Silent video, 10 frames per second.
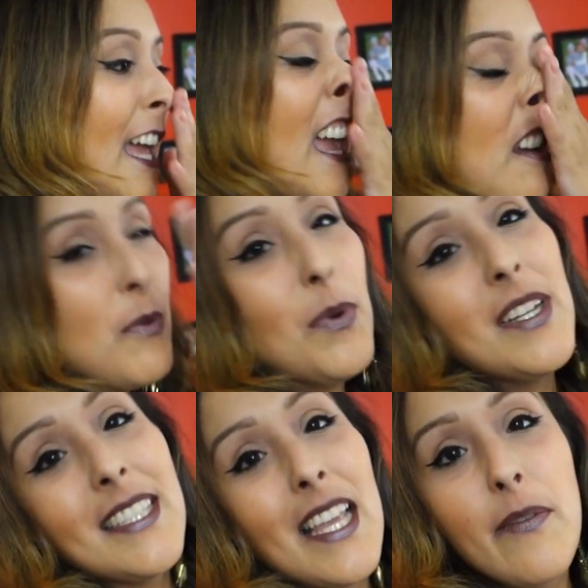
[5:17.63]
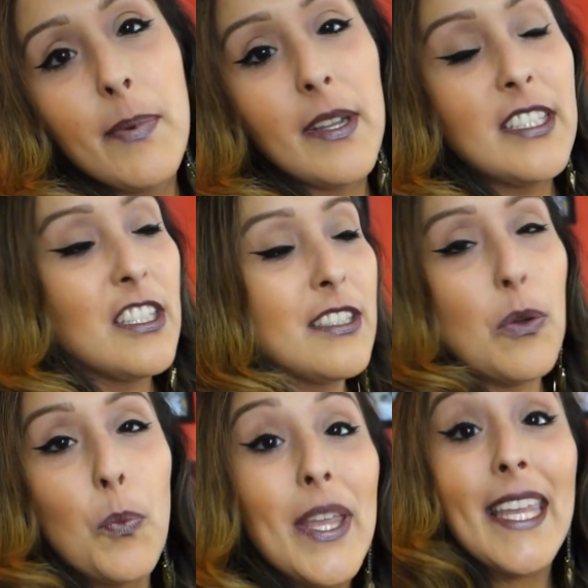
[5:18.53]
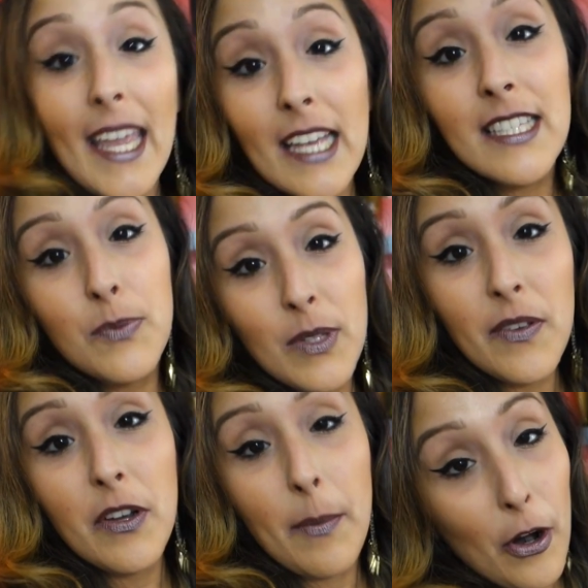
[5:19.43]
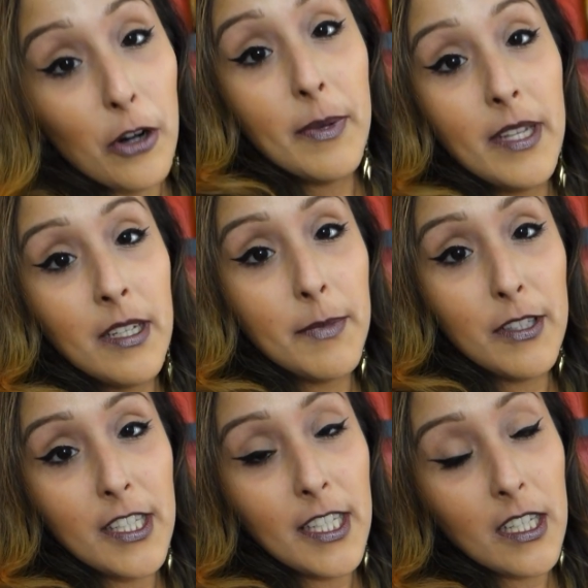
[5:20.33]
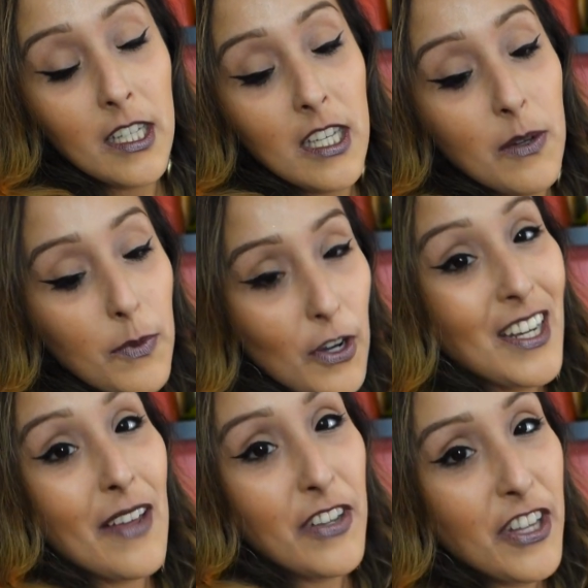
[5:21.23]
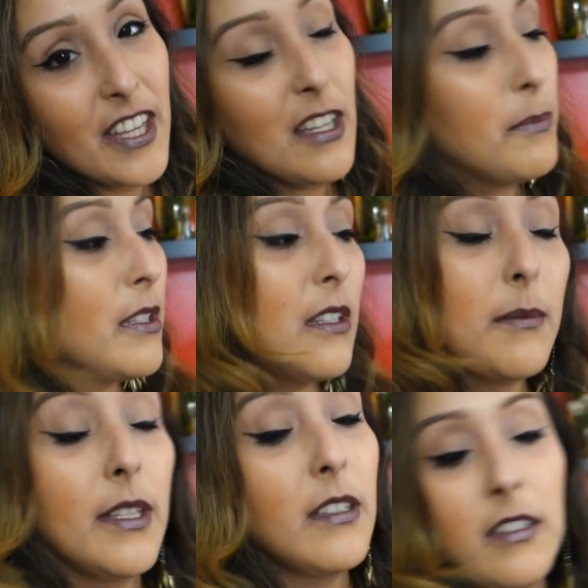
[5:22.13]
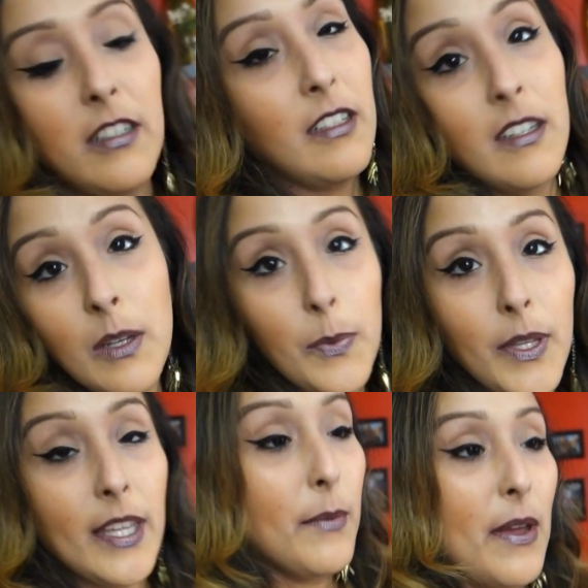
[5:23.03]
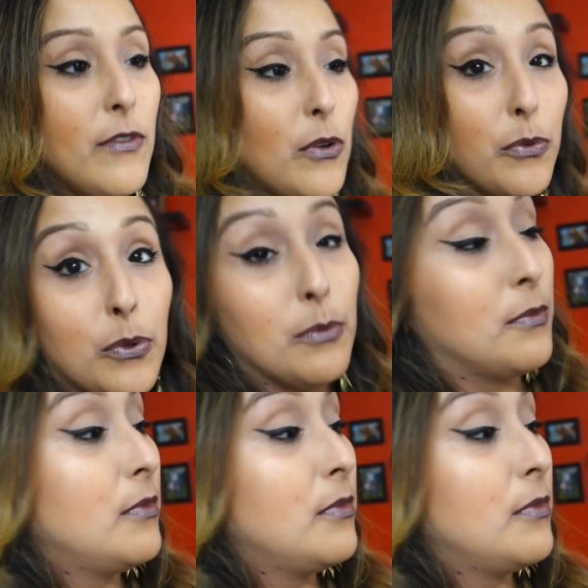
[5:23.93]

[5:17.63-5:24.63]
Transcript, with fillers: And we want to save it, but we can't since we live in an apartment building. We are gonna have another kid, but I'm like, we can't, we have no room.